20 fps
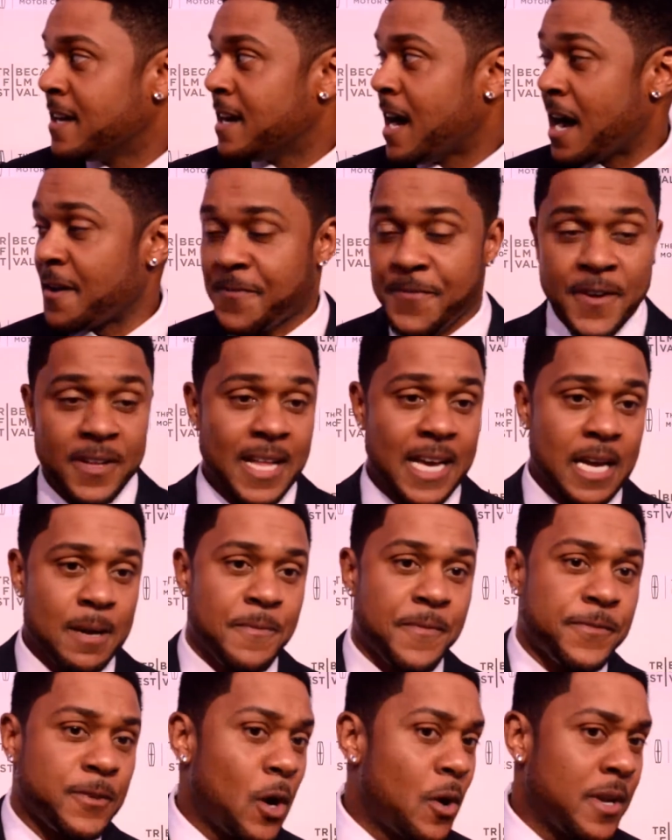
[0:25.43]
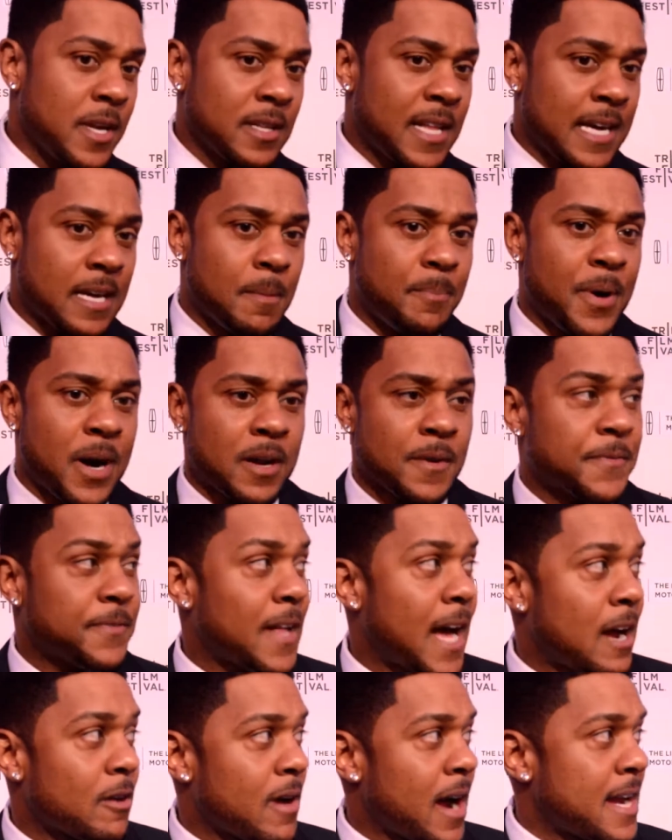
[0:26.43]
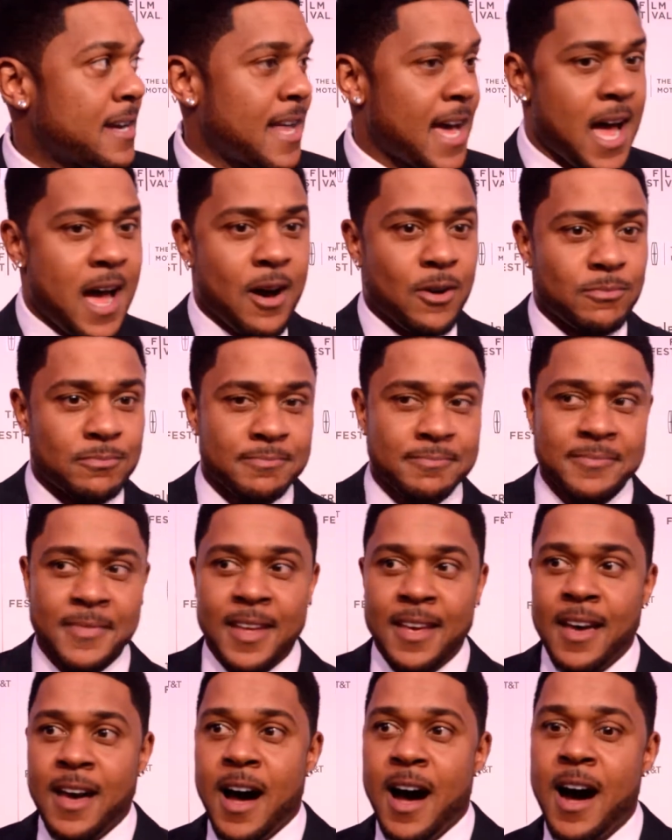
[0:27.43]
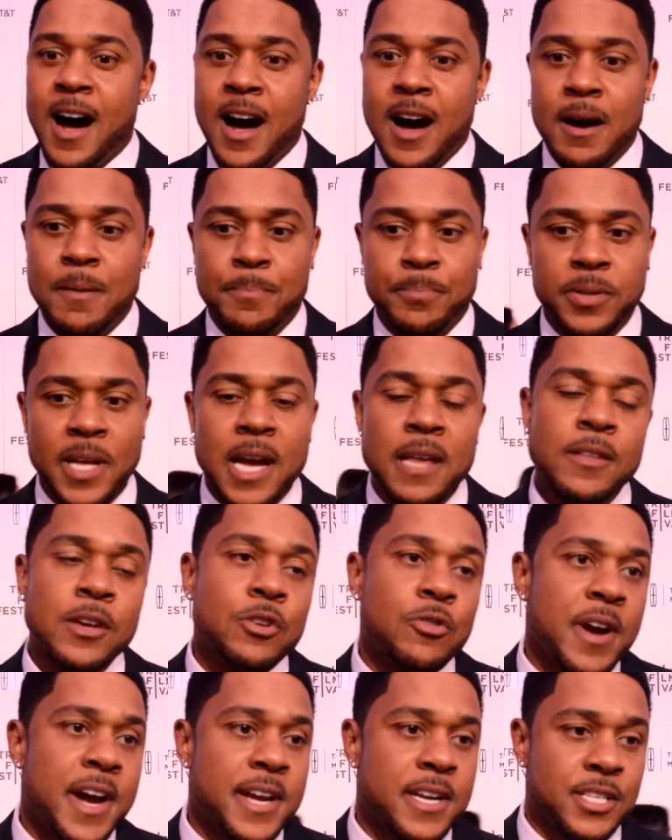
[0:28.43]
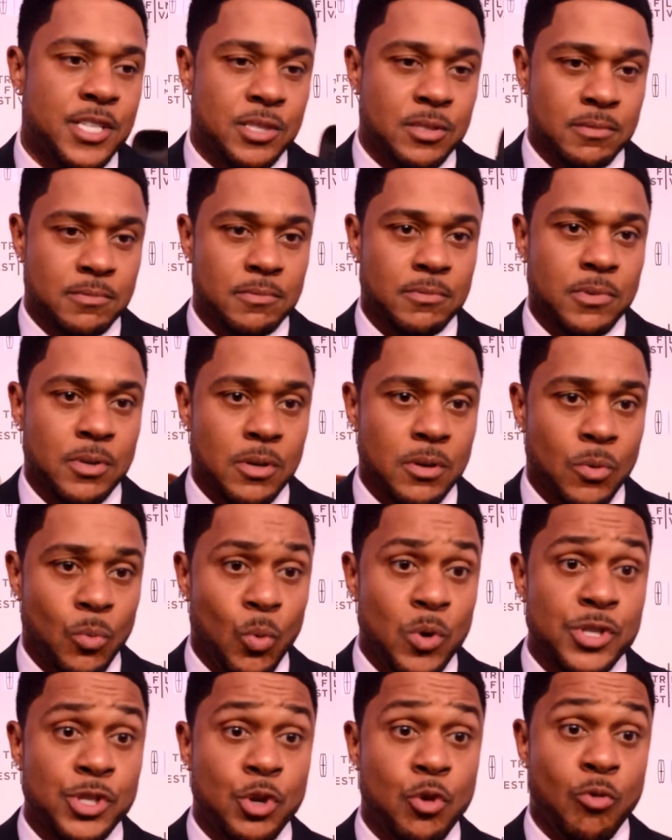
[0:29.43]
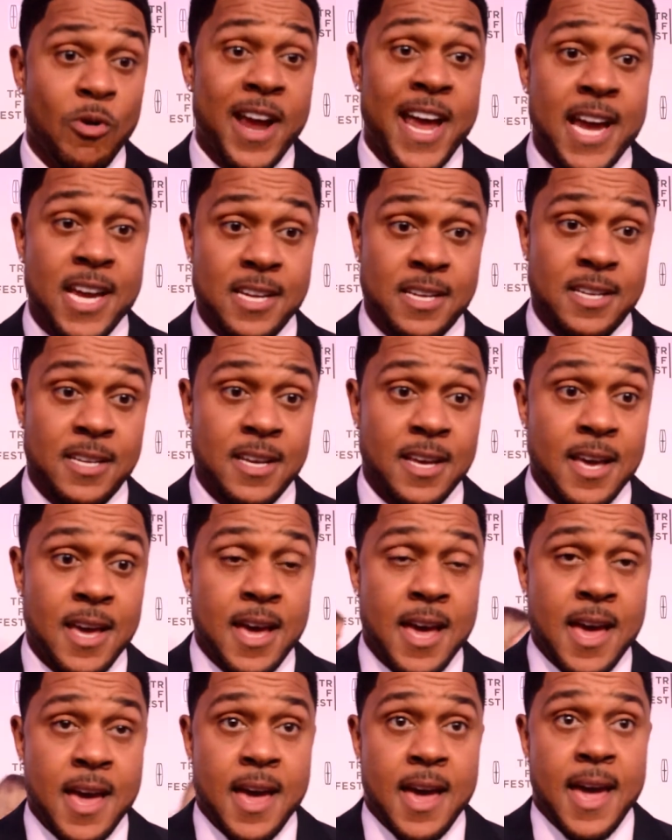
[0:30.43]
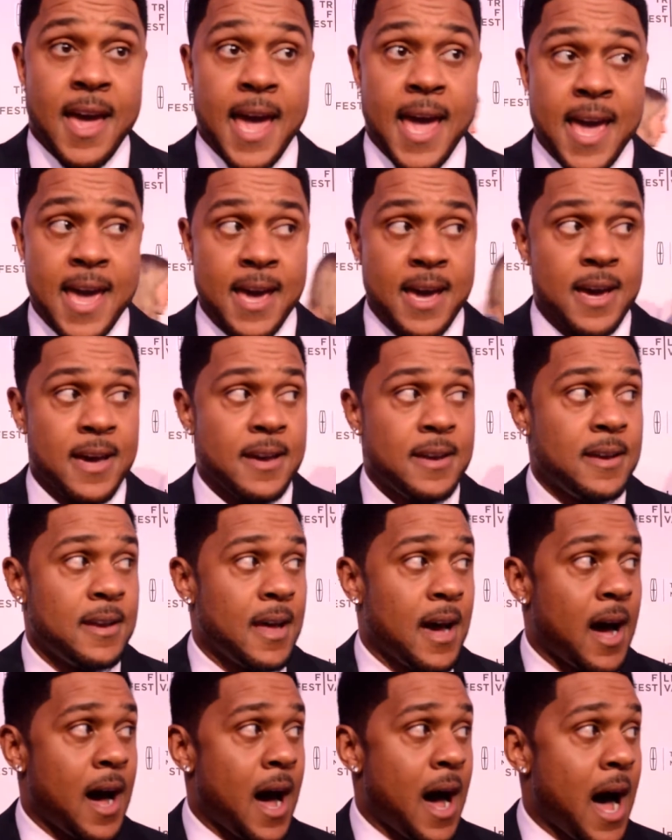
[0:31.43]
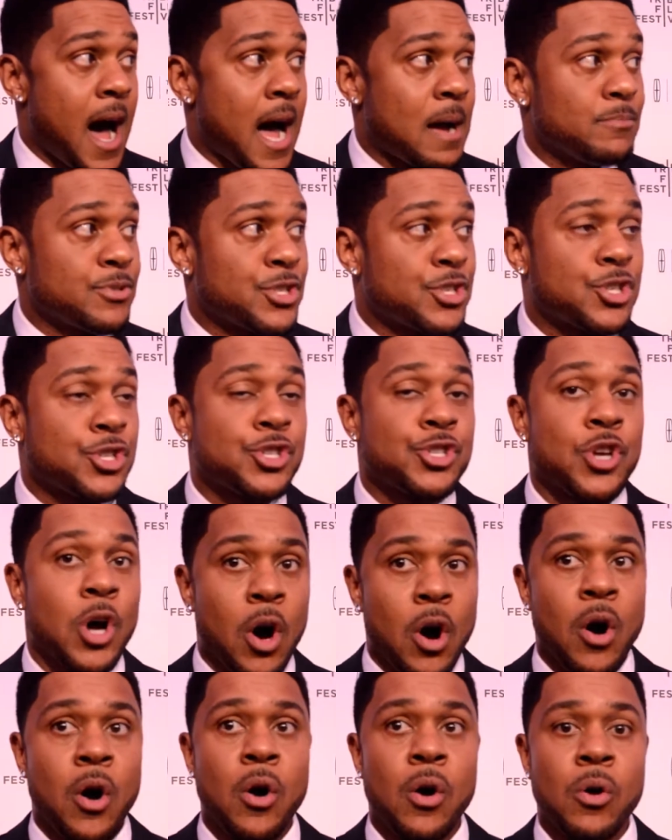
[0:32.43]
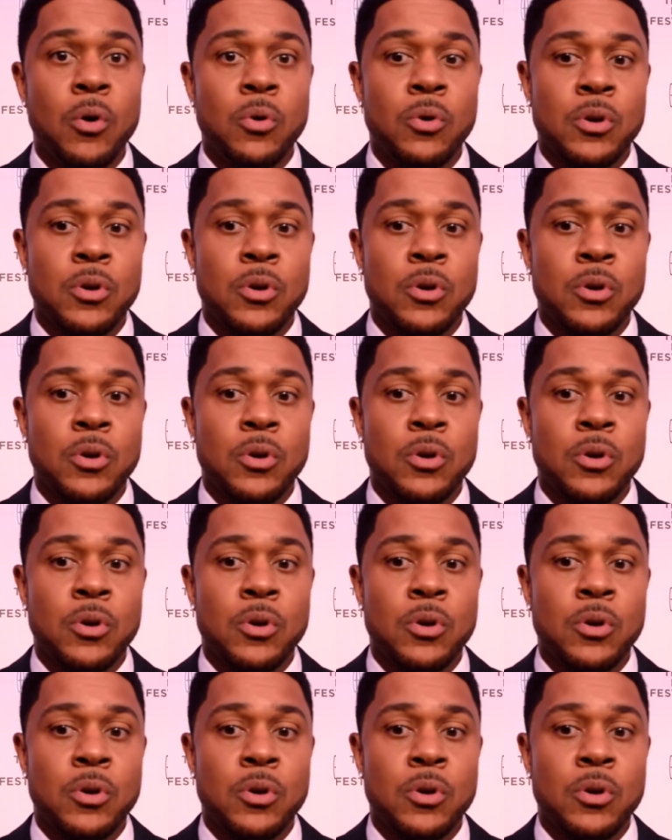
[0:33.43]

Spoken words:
I feel like I'm floating like a butterfly right now. Playing the greatest was great, and I'm so